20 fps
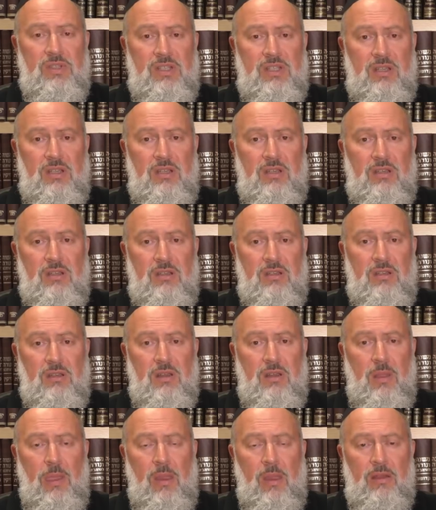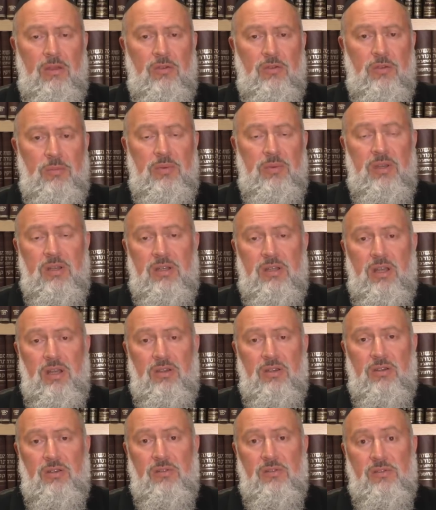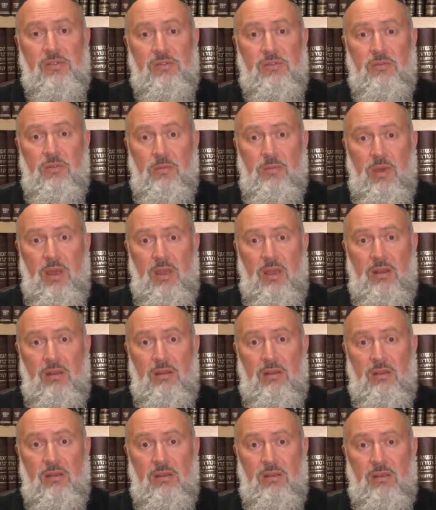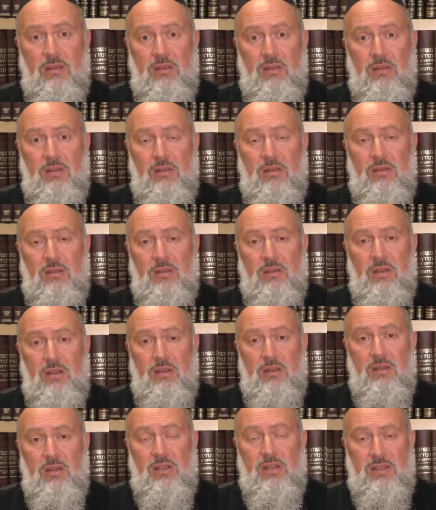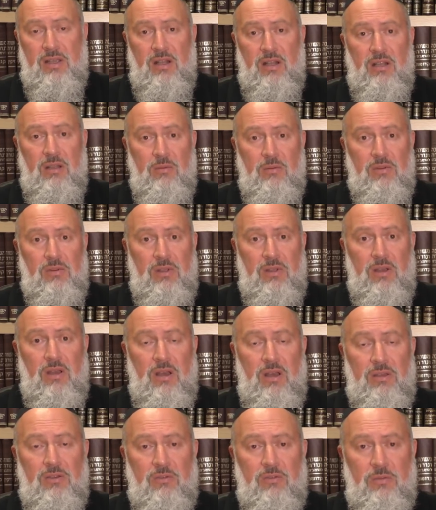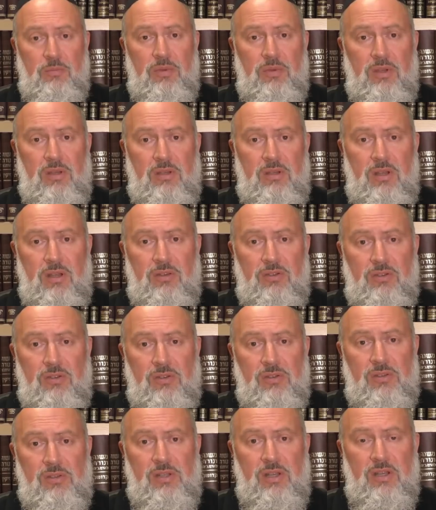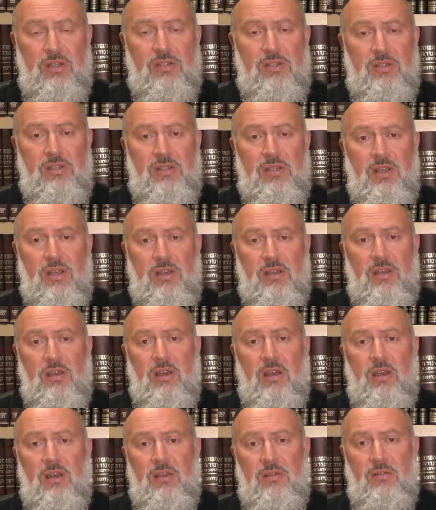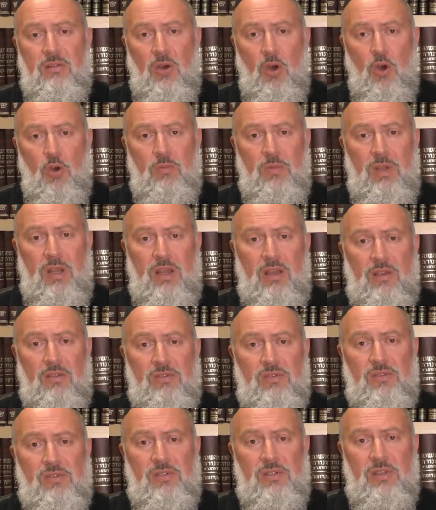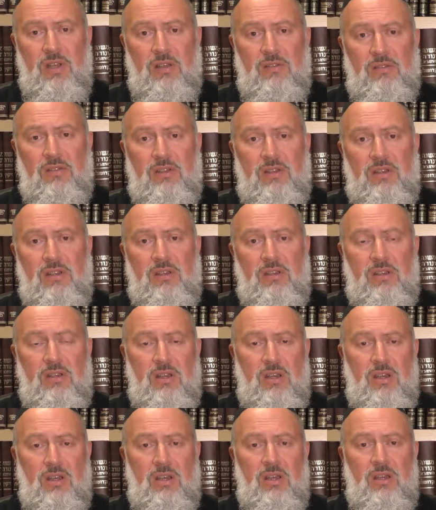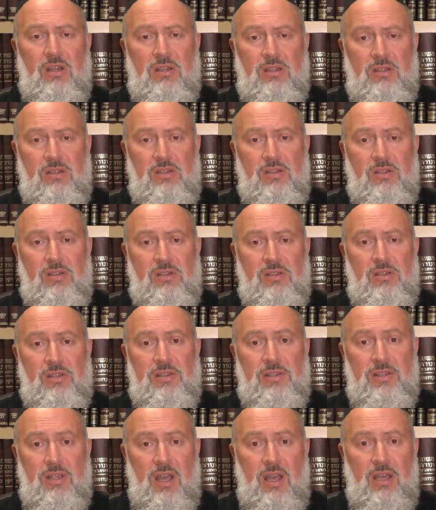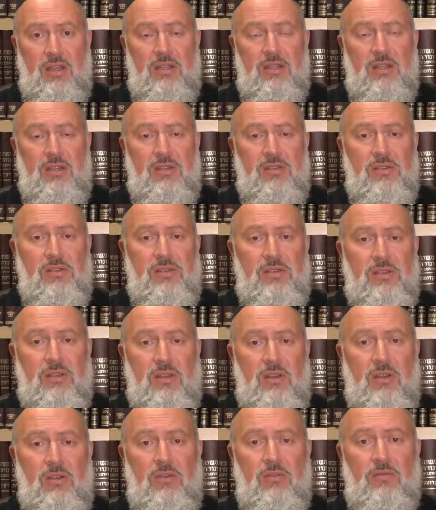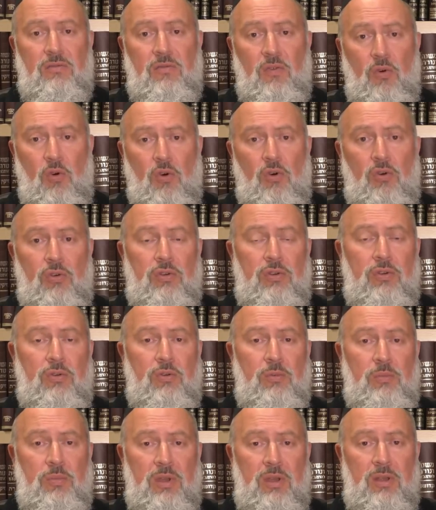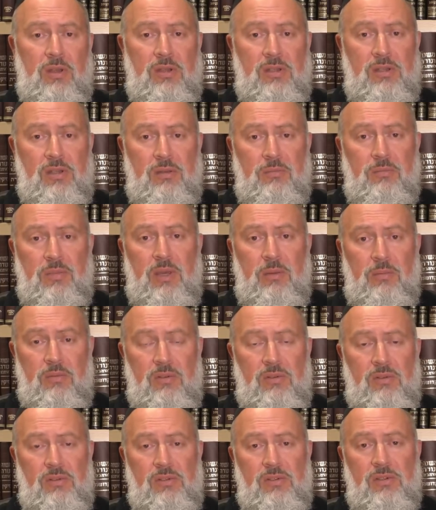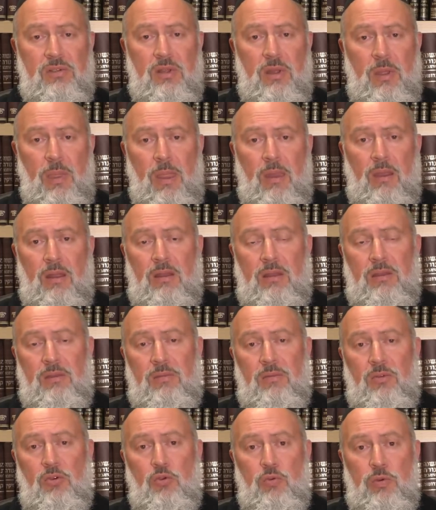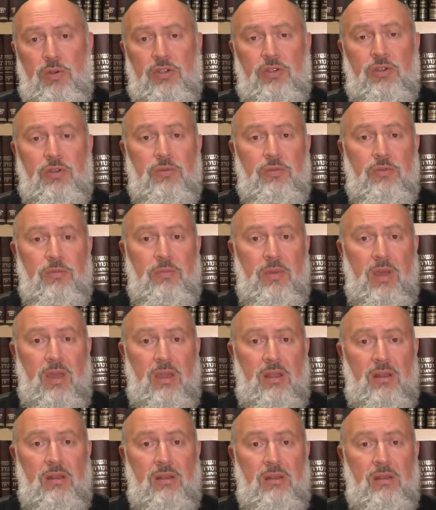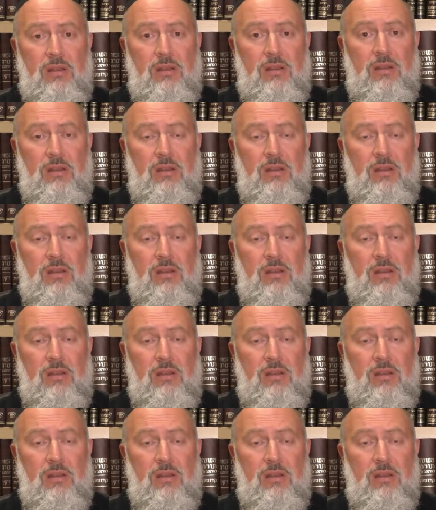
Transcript: see European nations remain exactly what they are, European nations. That is to say, the homelands and the societies for European peoples who wish to remain